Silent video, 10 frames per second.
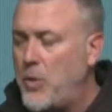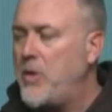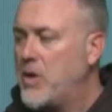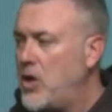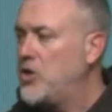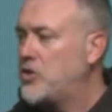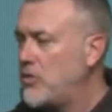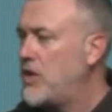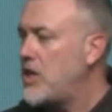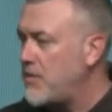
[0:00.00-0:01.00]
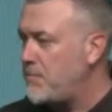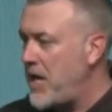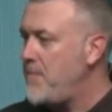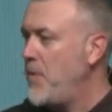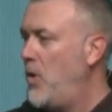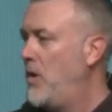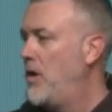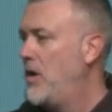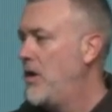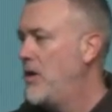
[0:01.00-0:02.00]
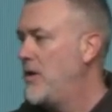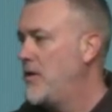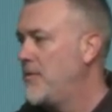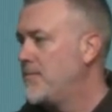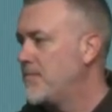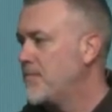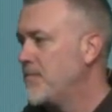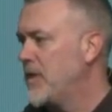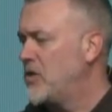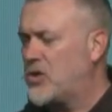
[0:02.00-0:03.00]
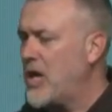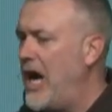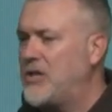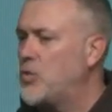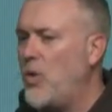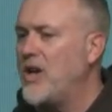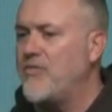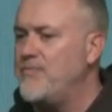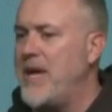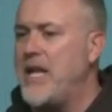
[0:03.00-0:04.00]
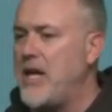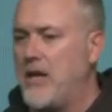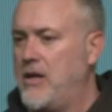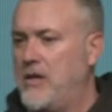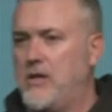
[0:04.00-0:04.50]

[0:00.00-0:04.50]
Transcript: we would also think of people. Scott's one of many